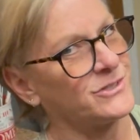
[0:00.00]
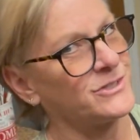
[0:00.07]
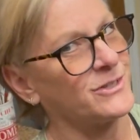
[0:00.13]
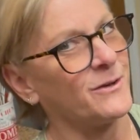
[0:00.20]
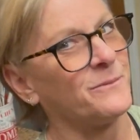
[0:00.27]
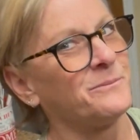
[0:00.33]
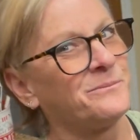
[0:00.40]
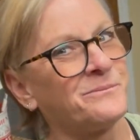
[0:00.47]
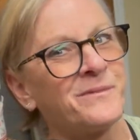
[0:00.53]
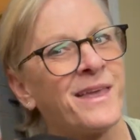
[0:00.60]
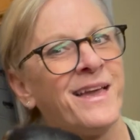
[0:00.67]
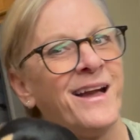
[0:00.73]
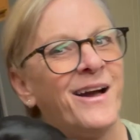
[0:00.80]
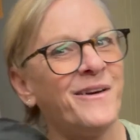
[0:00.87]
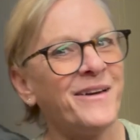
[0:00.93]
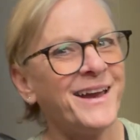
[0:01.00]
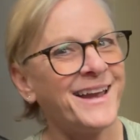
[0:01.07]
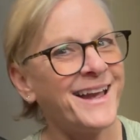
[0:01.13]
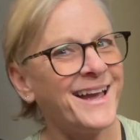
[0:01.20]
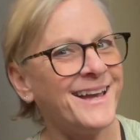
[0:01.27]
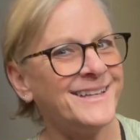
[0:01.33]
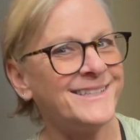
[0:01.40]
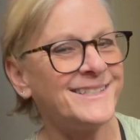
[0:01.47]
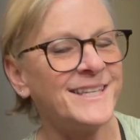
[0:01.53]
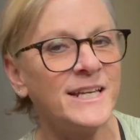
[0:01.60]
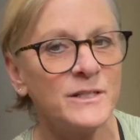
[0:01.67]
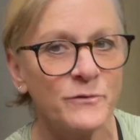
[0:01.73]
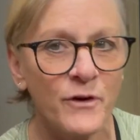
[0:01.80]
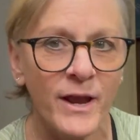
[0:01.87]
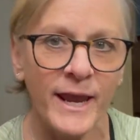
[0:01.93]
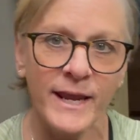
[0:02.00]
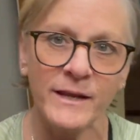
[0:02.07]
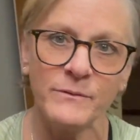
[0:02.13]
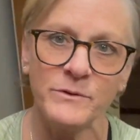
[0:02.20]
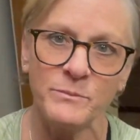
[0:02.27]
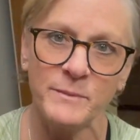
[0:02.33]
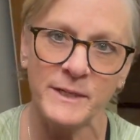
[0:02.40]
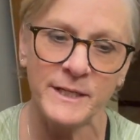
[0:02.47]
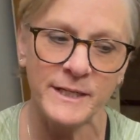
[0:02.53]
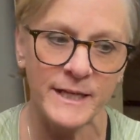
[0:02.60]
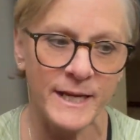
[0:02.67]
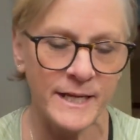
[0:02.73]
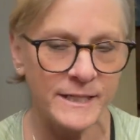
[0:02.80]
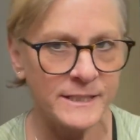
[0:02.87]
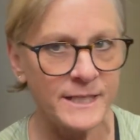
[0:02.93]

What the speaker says: So, all right, guys, thanks for hanging with me today.